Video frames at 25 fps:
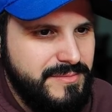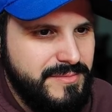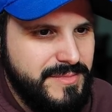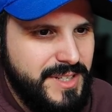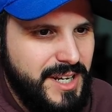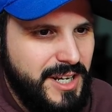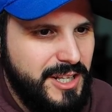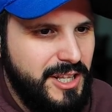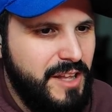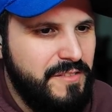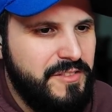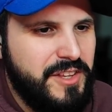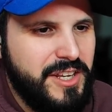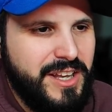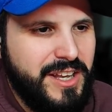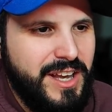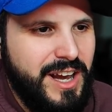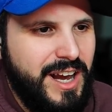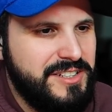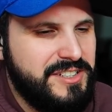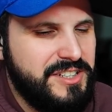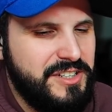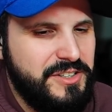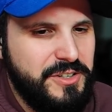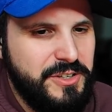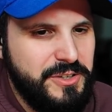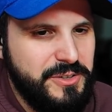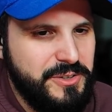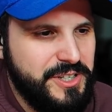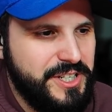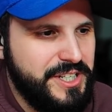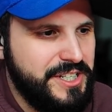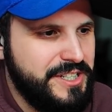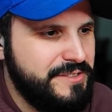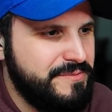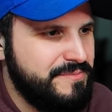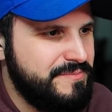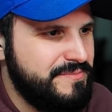I love the
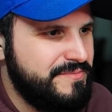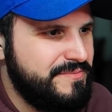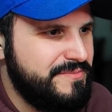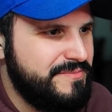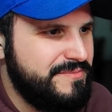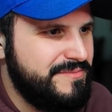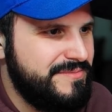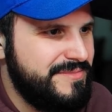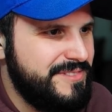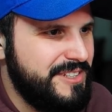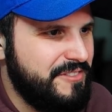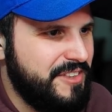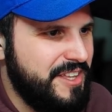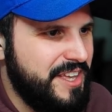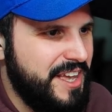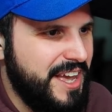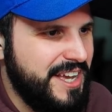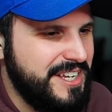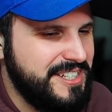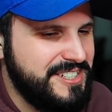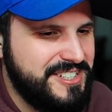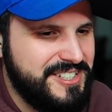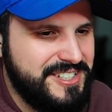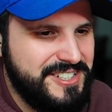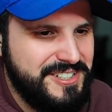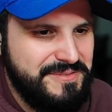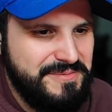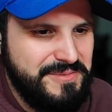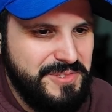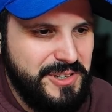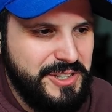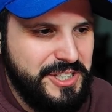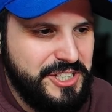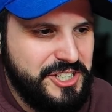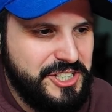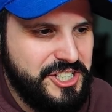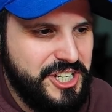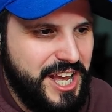continuity of the S
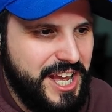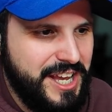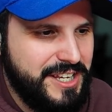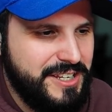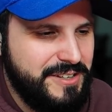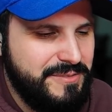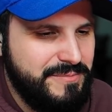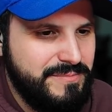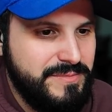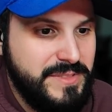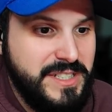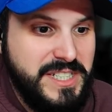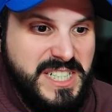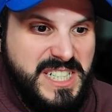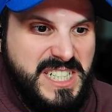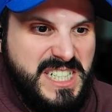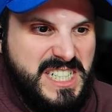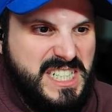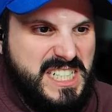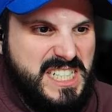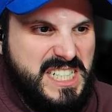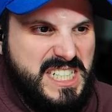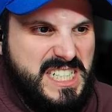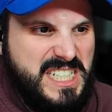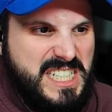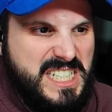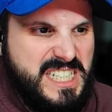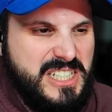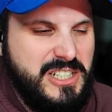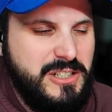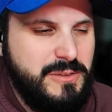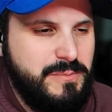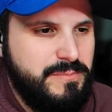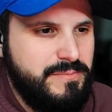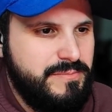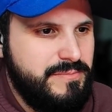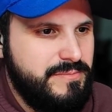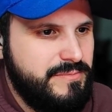on the shack.
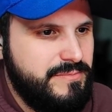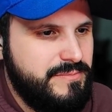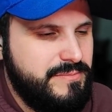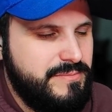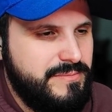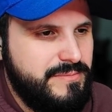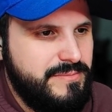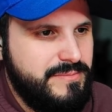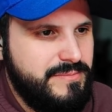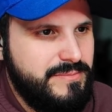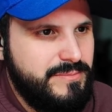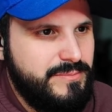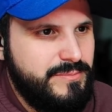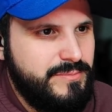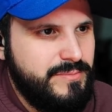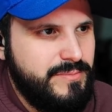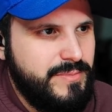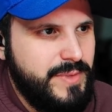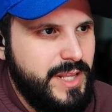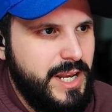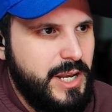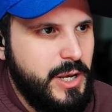Oh! Hello!